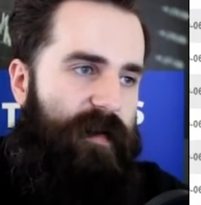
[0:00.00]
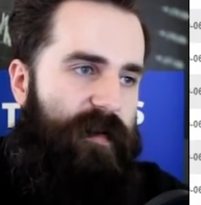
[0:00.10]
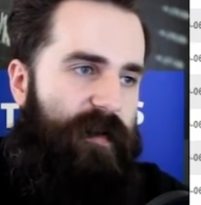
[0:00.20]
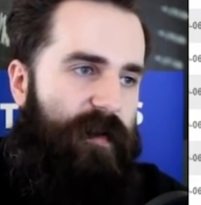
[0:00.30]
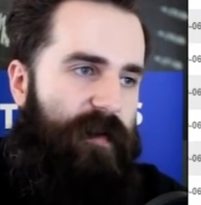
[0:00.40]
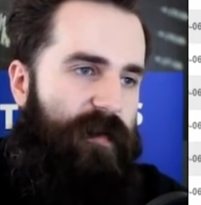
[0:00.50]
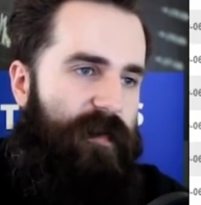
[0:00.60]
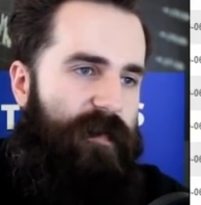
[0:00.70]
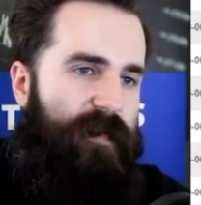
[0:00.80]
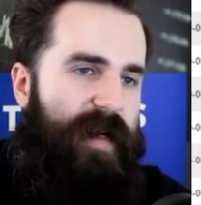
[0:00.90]

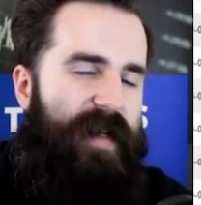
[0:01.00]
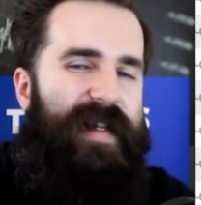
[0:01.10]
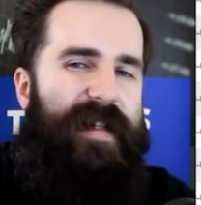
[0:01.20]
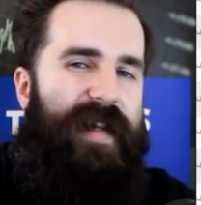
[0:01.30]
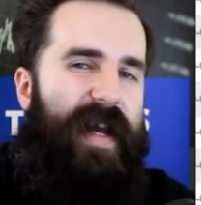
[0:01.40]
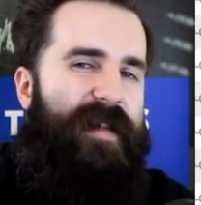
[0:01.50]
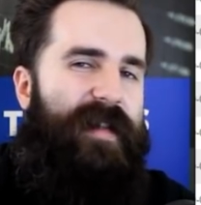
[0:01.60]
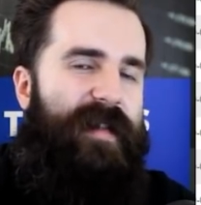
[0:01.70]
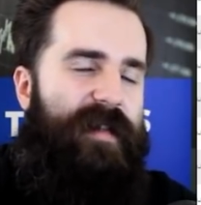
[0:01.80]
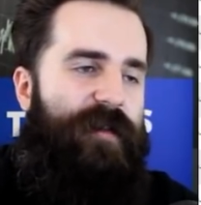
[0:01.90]
So in these
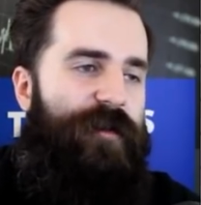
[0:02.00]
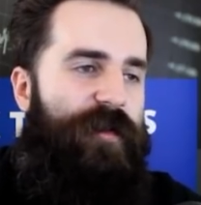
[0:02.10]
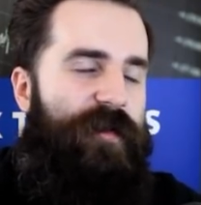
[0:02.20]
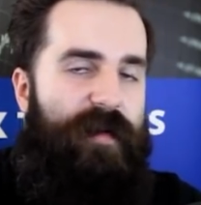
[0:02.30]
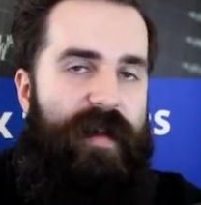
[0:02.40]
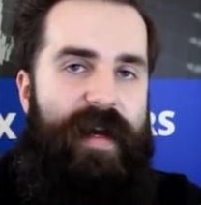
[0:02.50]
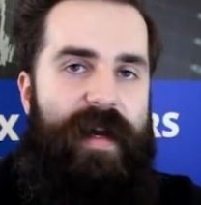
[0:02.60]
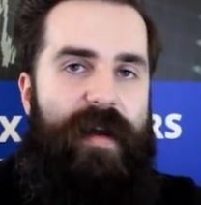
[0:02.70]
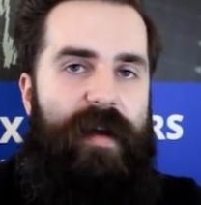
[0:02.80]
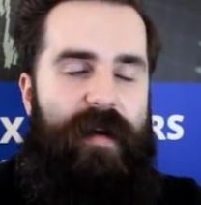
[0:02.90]
cases, you should
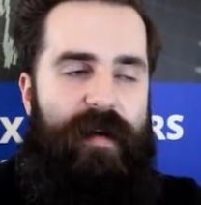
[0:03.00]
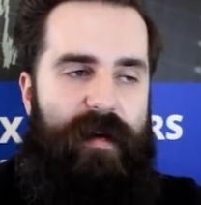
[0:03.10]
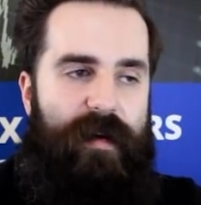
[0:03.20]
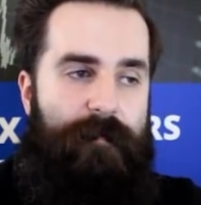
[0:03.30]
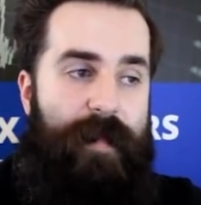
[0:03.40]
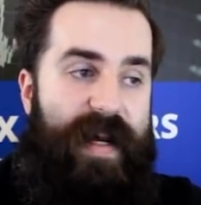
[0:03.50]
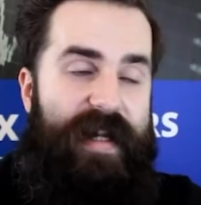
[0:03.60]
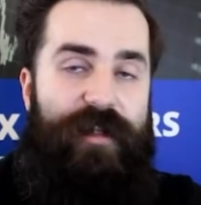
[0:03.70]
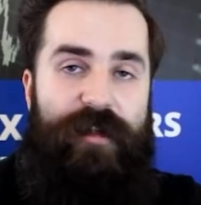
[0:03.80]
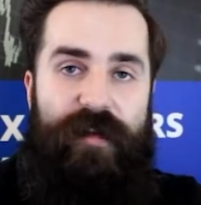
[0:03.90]
really
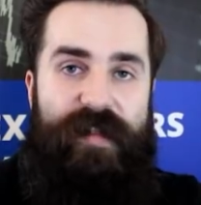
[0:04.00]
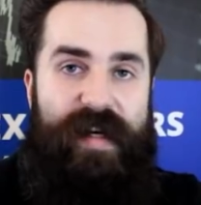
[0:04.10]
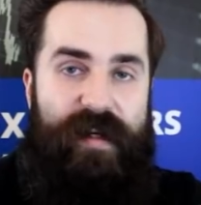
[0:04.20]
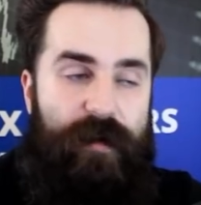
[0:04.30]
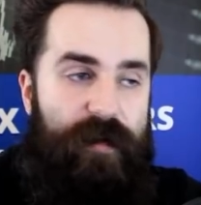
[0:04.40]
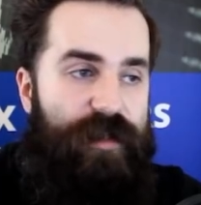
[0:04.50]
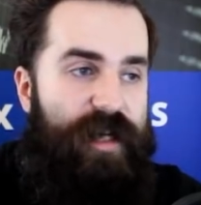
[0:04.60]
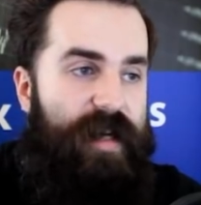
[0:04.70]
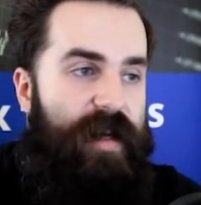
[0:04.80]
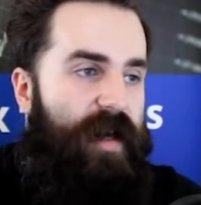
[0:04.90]
manage your
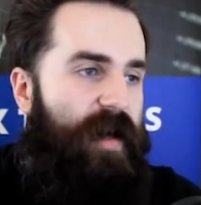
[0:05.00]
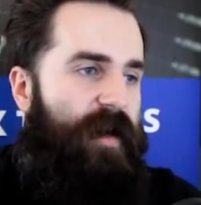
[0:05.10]
psychology.